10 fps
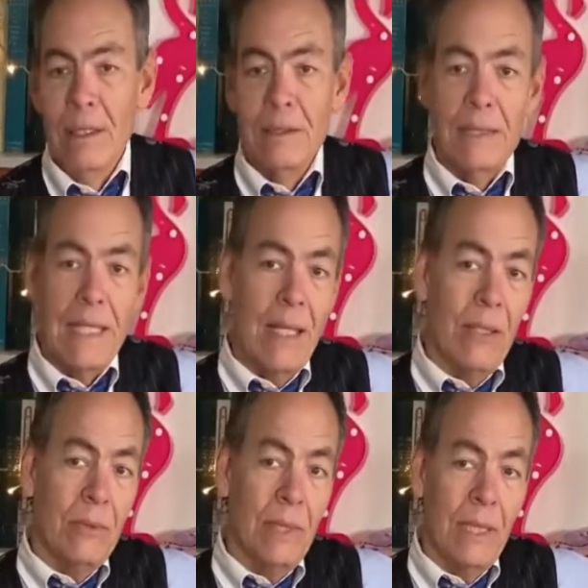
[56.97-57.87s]
It's
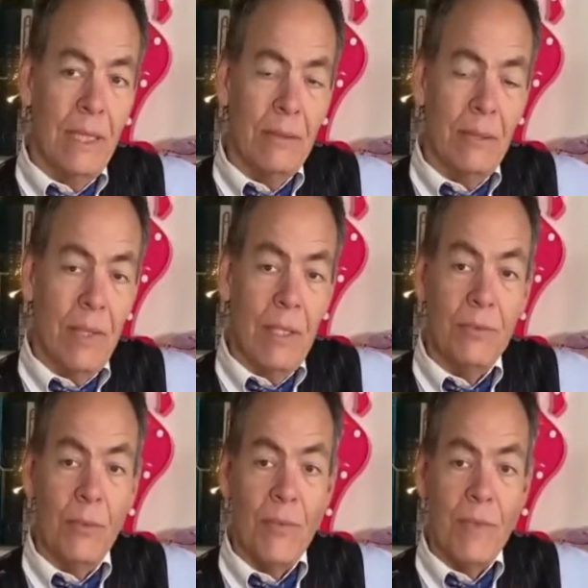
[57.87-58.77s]
now
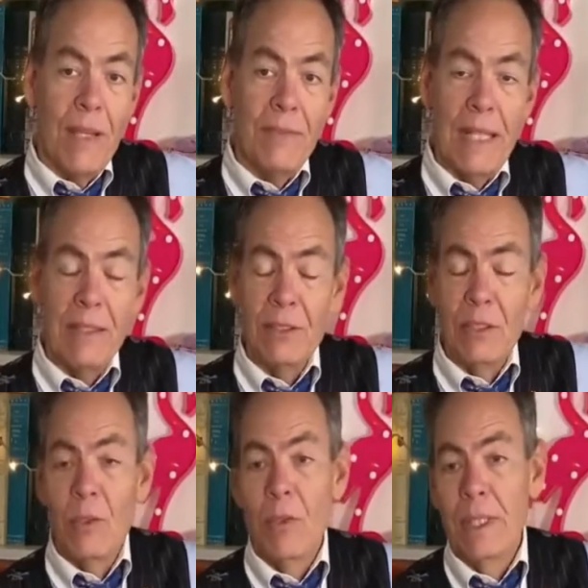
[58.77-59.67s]
around
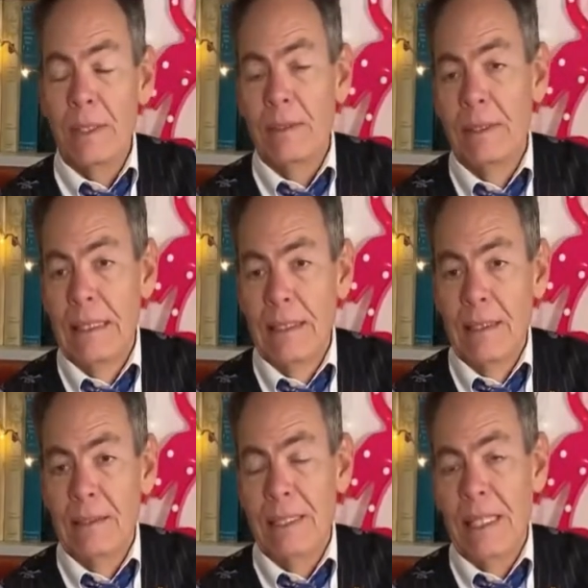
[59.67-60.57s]
$45,000 a coin.
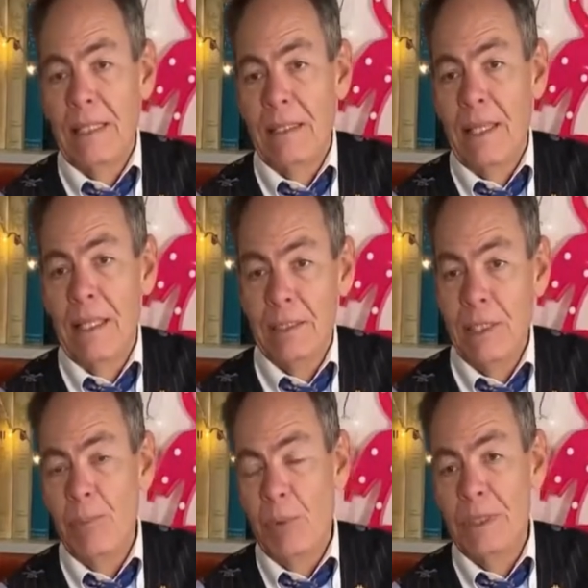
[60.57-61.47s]
It's heading,
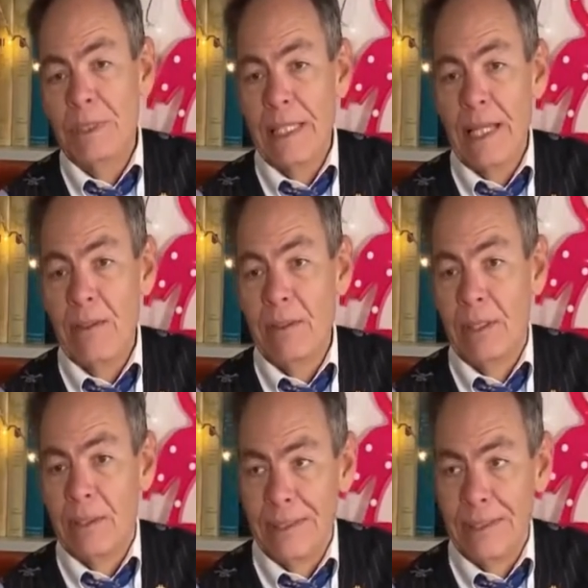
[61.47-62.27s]
as he points out,